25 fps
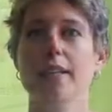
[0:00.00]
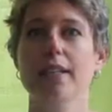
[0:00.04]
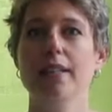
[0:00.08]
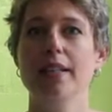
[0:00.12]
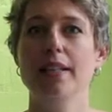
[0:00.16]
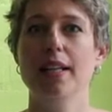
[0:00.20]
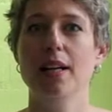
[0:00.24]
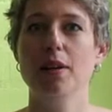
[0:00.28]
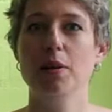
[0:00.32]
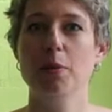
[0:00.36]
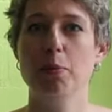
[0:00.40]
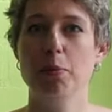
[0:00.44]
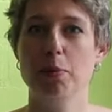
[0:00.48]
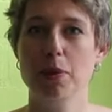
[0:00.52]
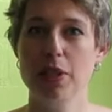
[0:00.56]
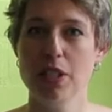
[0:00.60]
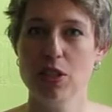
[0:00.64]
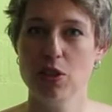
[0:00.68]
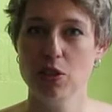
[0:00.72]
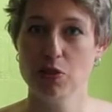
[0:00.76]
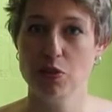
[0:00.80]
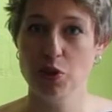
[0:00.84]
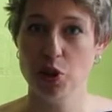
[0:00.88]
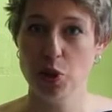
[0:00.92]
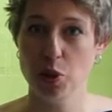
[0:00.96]
Now the Prince
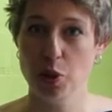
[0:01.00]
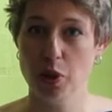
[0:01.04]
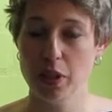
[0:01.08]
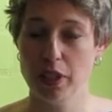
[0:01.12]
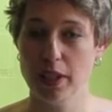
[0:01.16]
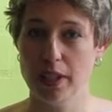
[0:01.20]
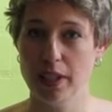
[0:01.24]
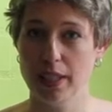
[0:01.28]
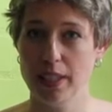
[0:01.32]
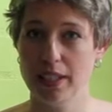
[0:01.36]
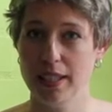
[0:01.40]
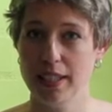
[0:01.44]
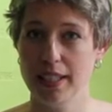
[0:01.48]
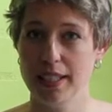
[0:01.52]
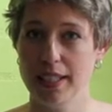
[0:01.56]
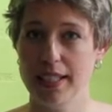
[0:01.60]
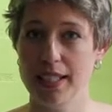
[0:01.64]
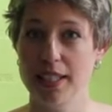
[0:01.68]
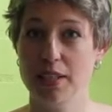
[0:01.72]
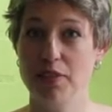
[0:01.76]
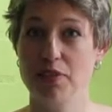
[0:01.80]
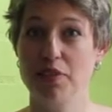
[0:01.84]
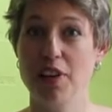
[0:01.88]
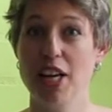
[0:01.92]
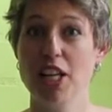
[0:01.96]
of Jordan is
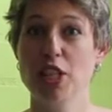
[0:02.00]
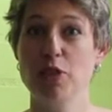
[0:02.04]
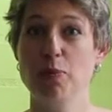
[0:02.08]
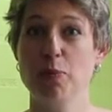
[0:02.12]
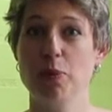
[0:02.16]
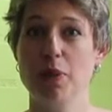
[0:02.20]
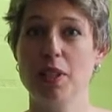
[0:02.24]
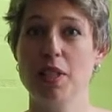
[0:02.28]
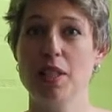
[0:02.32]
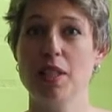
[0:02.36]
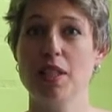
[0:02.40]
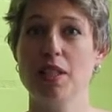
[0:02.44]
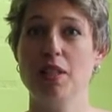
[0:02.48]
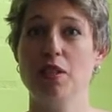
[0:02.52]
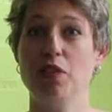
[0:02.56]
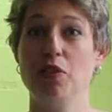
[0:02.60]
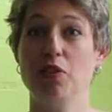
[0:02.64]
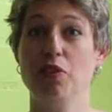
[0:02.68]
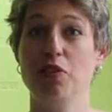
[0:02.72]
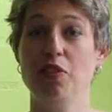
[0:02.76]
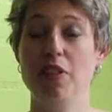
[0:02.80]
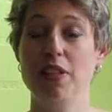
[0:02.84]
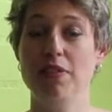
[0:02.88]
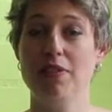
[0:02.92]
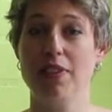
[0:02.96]
the vice president of
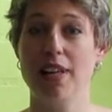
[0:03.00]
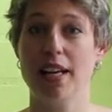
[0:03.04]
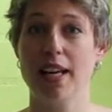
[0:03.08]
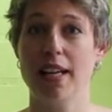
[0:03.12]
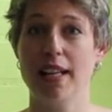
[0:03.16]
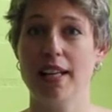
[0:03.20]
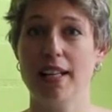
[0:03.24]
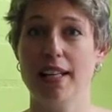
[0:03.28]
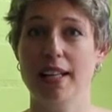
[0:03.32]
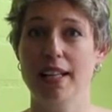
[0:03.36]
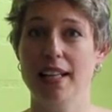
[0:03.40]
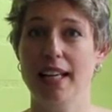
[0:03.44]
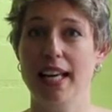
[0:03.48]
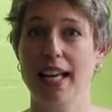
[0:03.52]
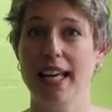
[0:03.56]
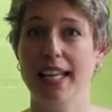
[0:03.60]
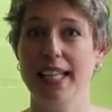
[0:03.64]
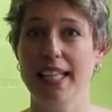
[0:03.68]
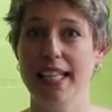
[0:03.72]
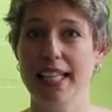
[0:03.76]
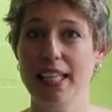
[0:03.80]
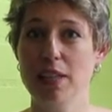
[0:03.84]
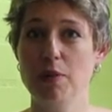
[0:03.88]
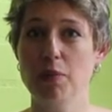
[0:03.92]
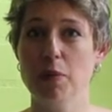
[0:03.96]
FIFA and
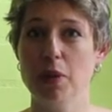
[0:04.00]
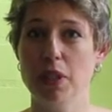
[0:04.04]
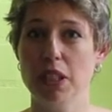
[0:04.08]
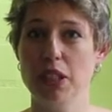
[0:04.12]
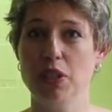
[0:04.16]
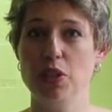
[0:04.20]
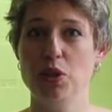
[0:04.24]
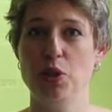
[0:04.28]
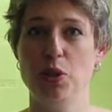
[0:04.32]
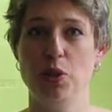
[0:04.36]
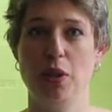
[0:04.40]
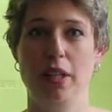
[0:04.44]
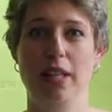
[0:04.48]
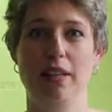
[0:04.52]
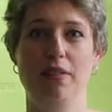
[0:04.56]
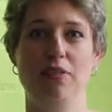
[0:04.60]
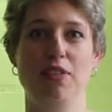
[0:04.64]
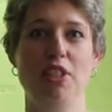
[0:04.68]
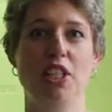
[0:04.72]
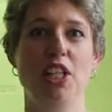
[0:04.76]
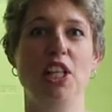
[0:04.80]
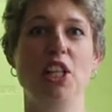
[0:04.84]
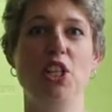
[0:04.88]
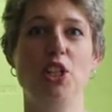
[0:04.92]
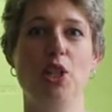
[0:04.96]
he wanted to lift the
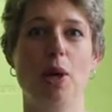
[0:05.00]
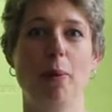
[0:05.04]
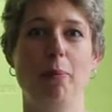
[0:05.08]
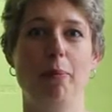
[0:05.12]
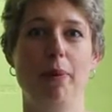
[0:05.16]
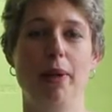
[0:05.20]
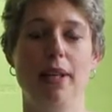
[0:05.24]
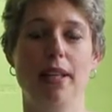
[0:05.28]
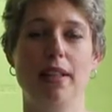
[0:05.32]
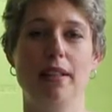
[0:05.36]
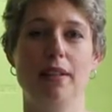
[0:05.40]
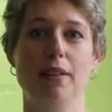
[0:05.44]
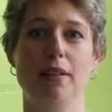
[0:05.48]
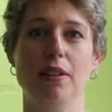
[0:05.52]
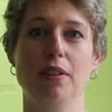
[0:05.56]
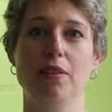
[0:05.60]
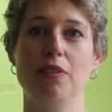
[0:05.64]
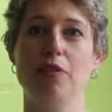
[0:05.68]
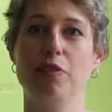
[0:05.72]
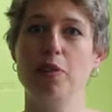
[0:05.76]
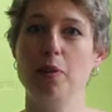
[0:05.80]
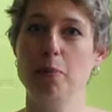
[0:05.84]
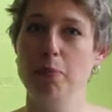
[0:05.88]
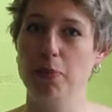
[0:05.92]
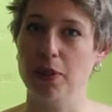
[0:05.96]
hijab ban on the
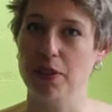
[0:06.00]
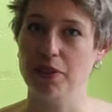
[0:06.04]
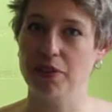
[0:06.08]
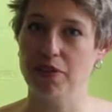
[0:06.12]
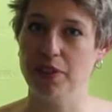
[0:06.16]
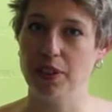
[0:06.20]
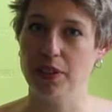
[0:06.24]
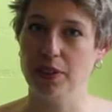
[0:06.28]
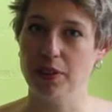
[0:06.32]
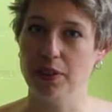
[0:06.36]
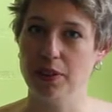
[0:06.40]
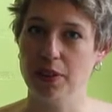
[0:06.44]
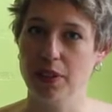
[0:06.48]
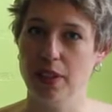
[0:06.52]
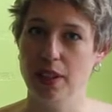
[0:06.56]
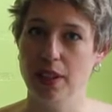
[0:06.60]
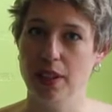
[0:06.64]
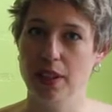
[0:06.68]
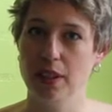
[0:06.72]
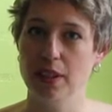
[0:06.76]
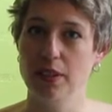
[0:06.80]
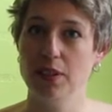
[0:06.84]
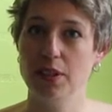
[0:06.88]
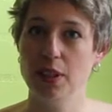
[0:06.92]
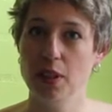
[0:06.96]
football field.
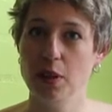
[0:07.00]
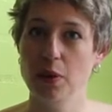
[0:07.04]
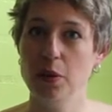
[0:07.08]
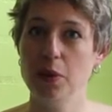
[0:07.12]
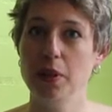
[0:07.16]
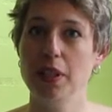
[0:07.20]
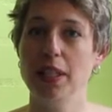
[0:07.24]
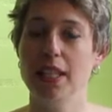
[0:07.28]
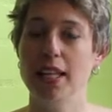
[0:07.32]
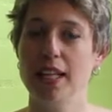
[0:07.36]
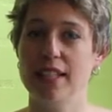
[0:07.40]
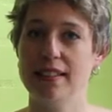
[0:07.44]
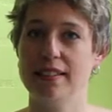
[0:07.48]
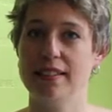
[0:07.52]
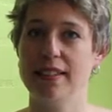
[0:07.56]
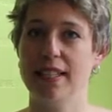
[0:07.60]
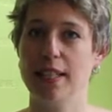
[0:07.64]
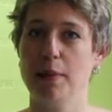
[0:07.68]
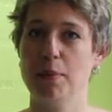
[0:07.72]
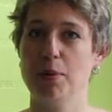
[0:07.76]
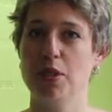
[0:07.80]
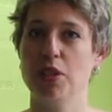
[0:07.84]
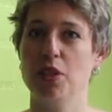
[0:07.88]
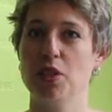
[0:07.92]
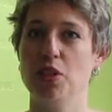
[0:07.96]
So he asked
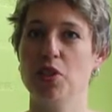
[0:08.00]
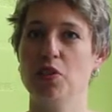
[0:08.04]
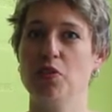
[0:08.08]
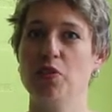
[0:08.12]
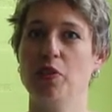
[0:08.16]
Capsters